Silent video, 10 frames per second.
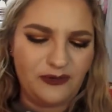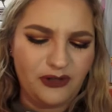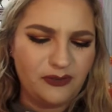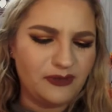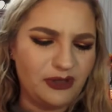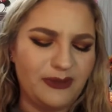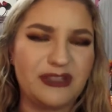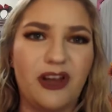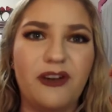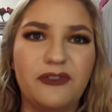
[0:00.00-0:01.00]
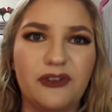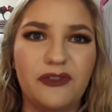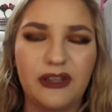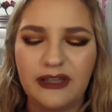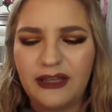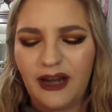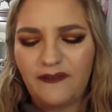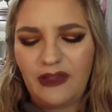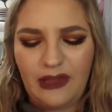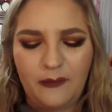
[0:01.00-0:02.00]
The first one was a little bit softer feeling, and I
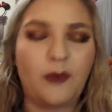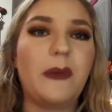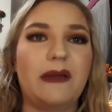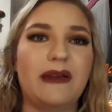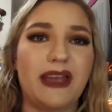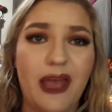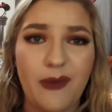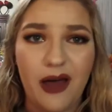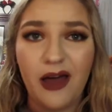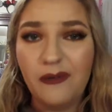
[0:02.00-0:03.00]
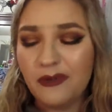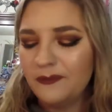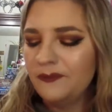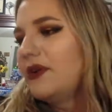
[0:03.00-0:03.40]
felt like more pigment came up.